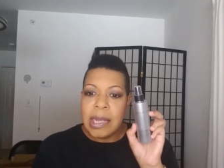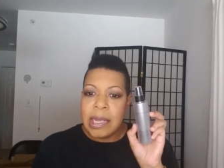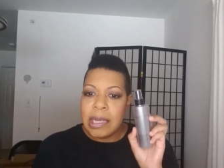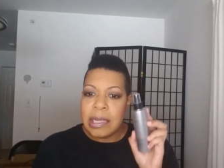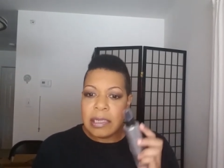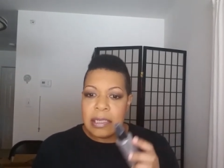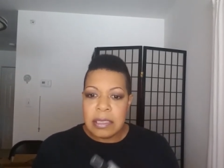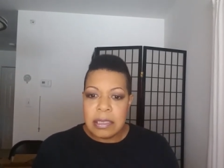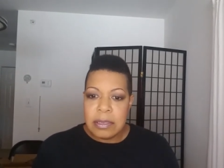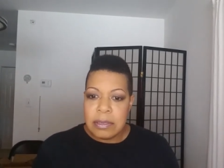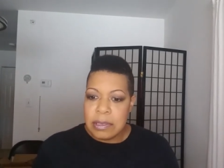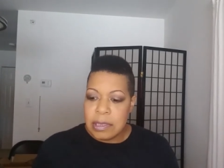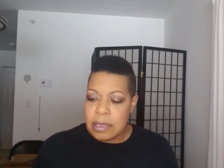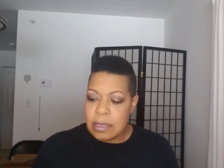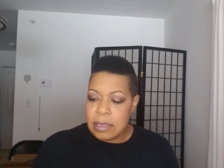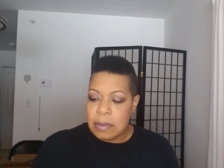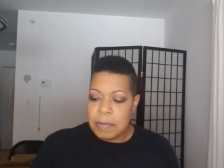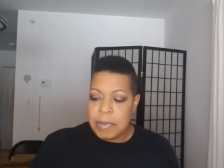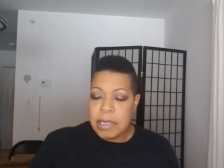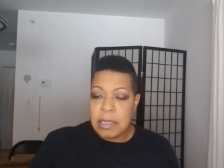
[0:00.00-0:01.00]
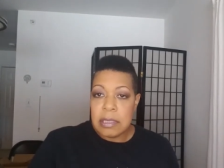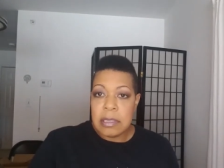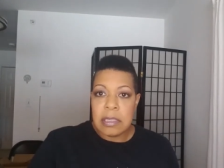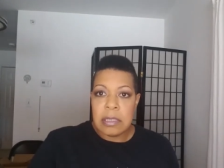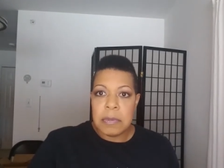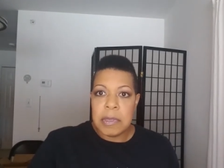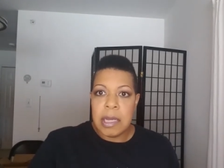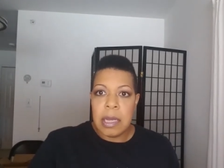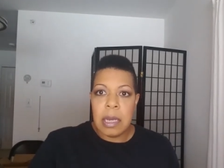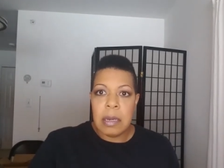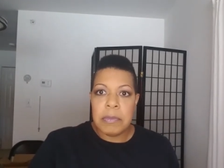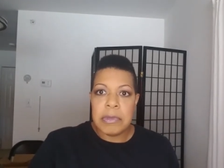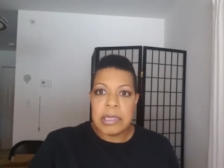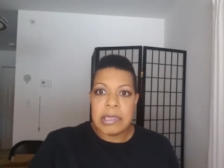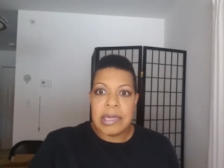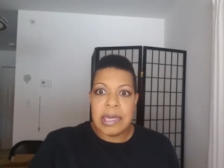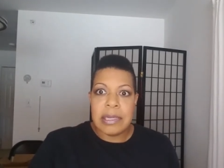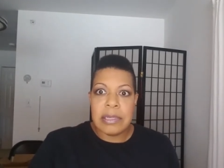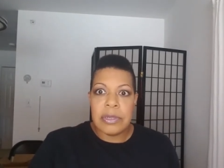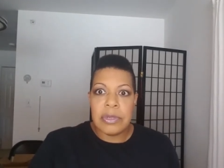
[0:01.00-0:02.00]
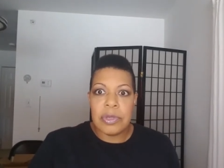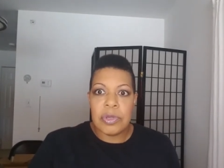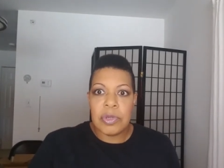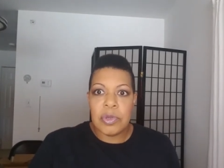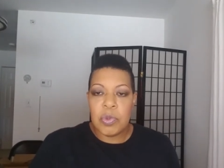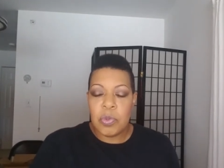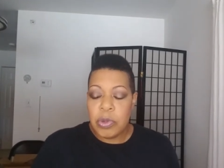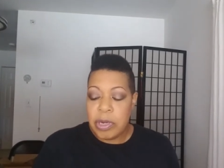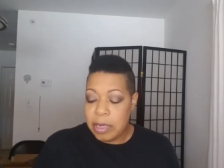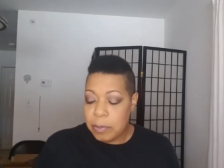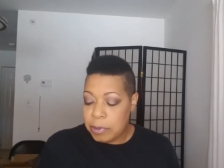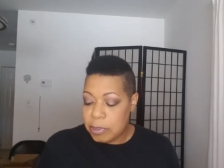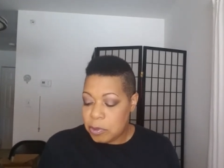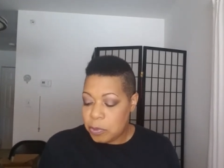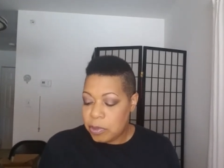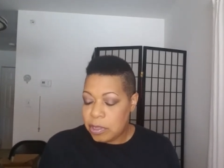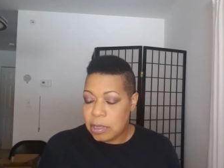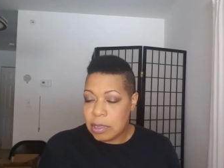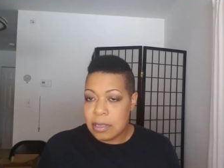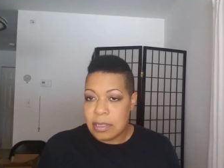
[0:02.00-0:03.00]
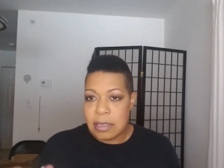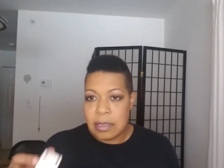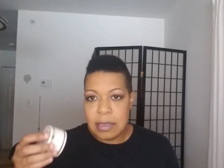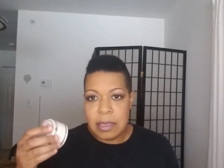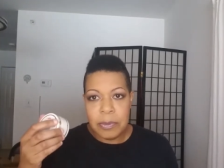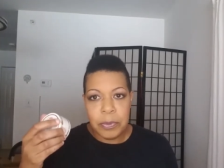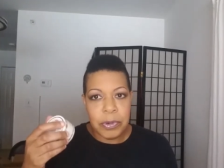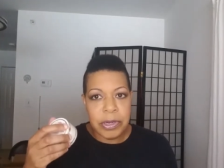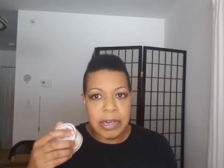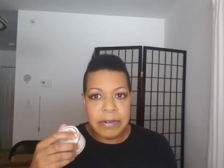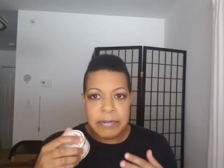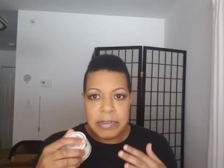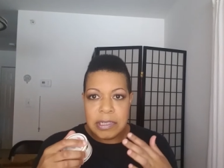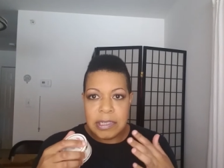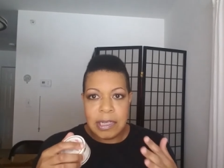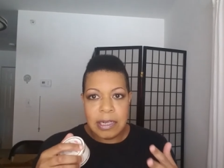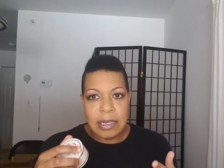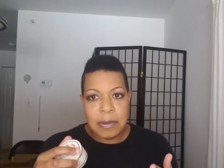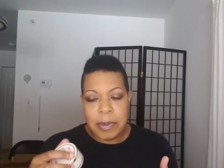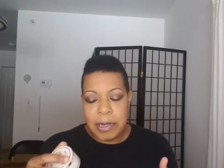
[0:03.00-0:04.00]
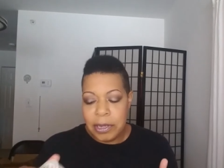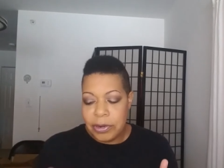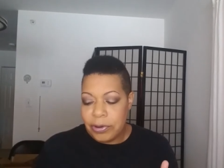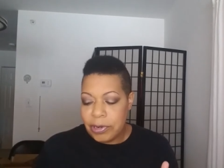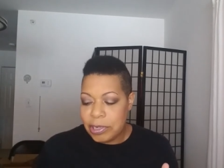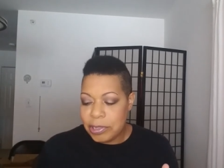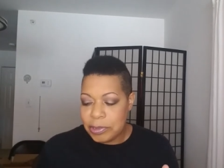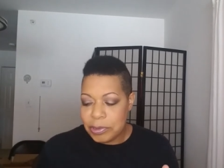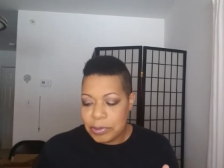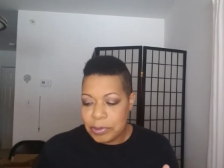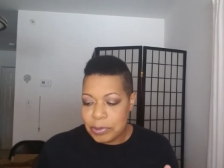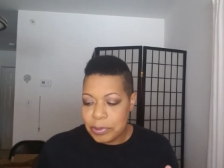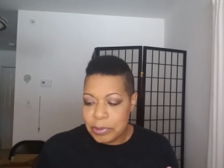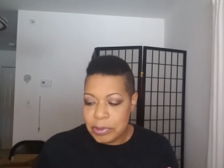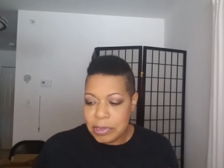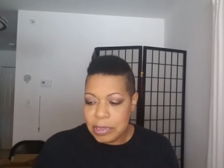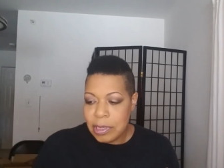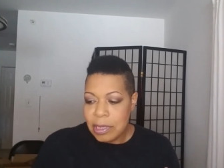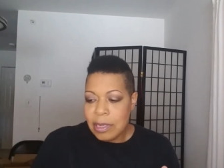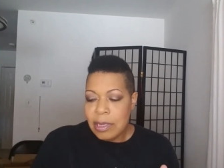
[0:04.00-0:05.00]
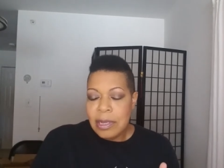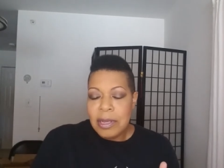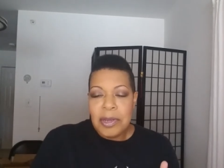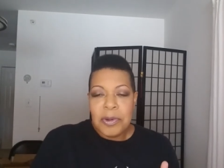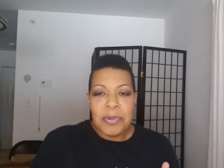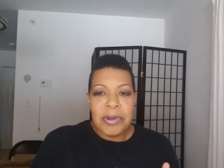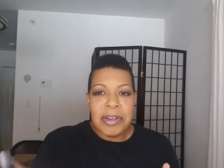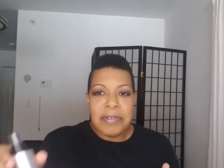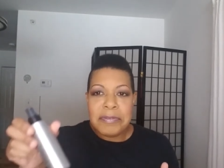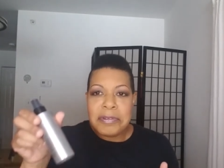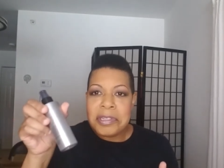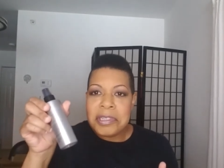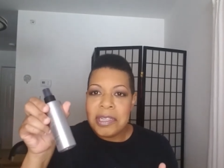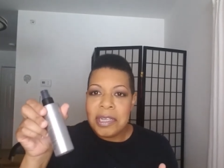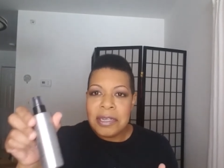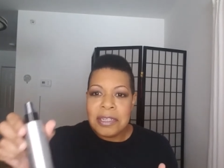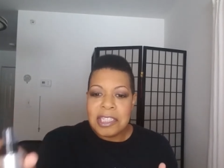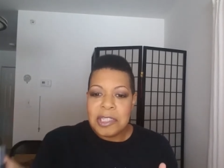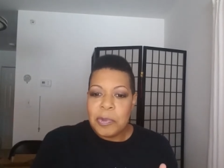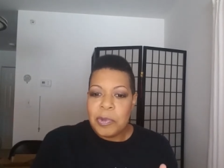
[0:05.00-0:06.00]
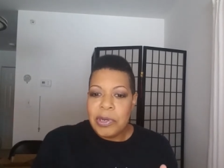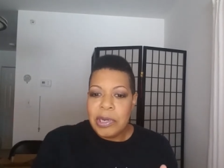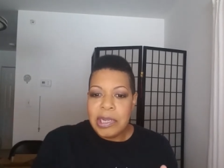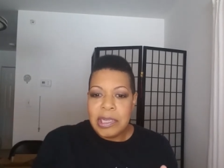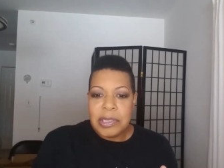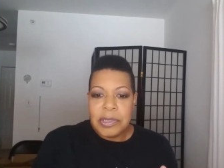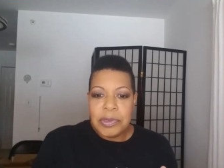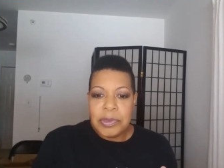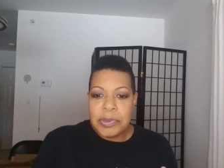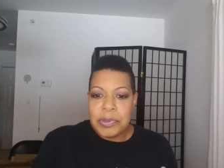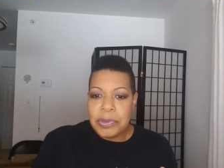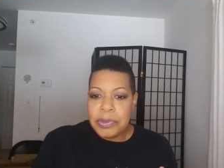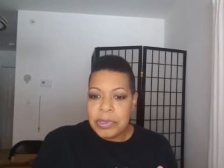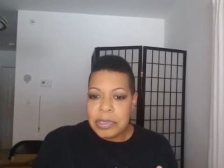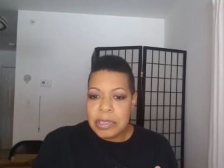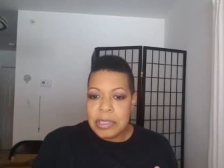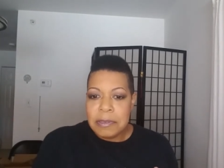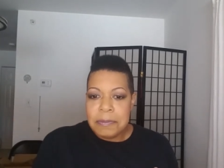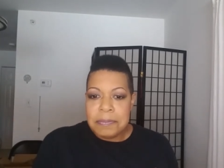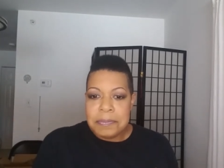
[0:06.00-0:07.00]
And it still just amazes me how much I sweat between this, whatever setting powder I use, whatever setting spray I use.